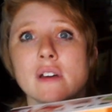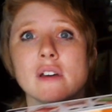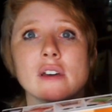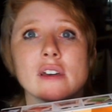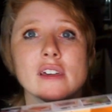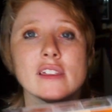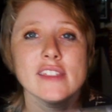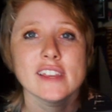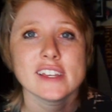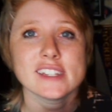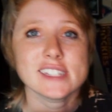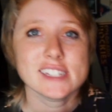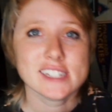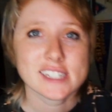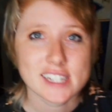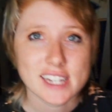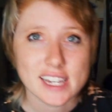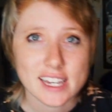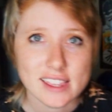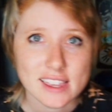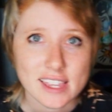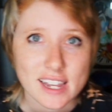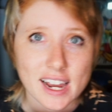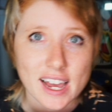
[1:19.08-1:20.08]
this is a
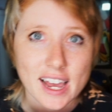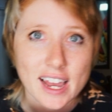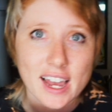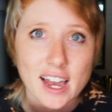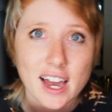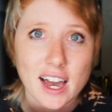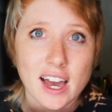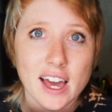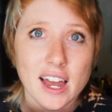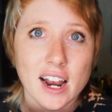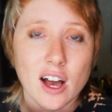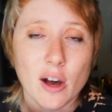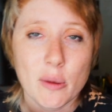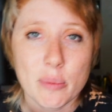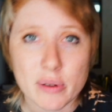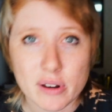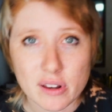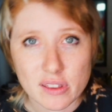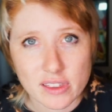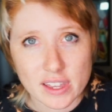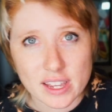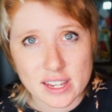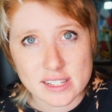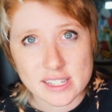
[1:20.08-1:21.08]
kit that I got. I'll put
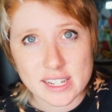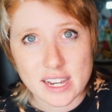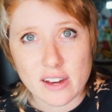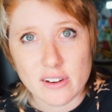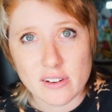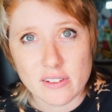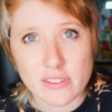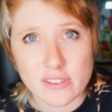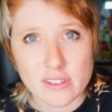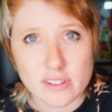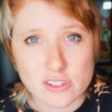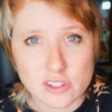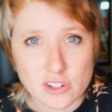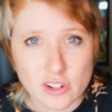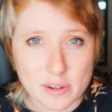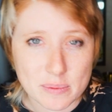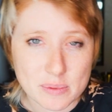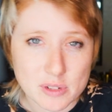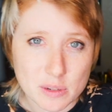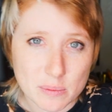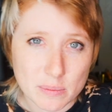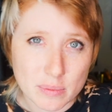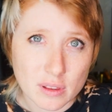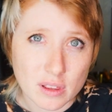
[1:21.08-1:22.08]
a link down in the
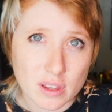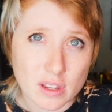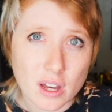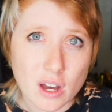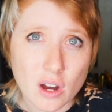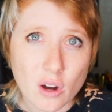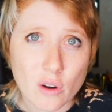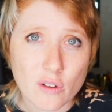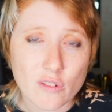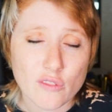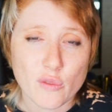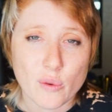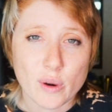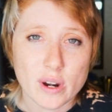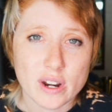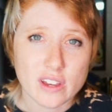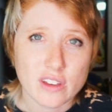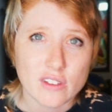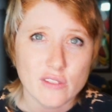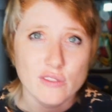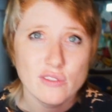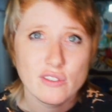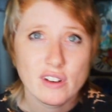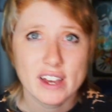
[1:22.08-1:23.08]
description below of where you
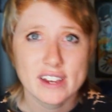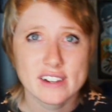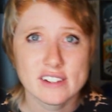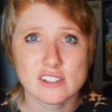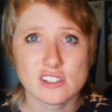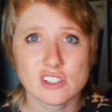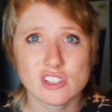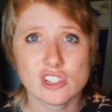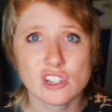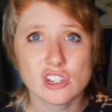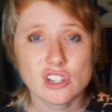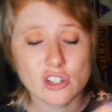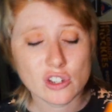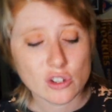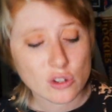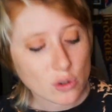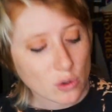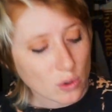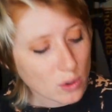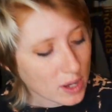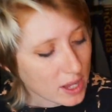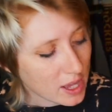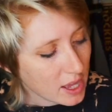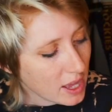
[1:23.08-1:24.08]
can find it
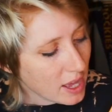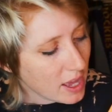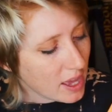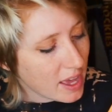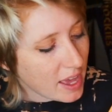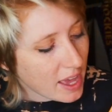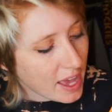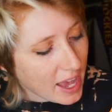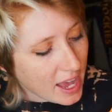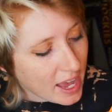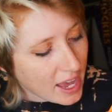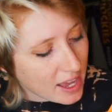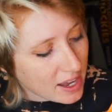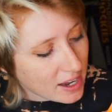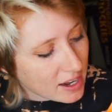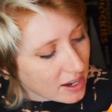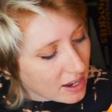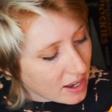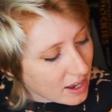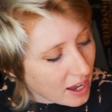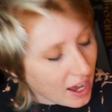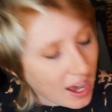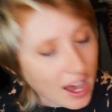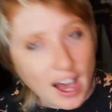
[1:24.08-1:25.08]
too.
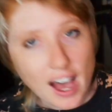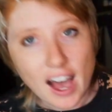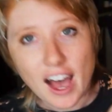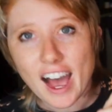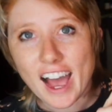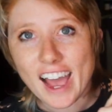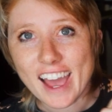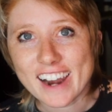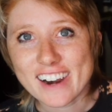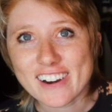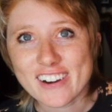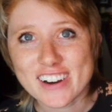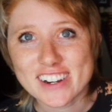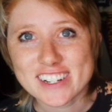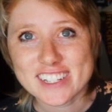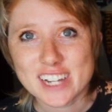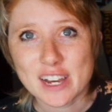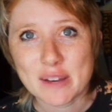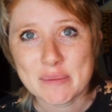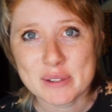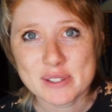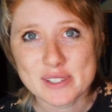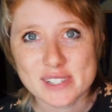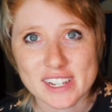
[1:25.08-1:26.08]
And I had a great time using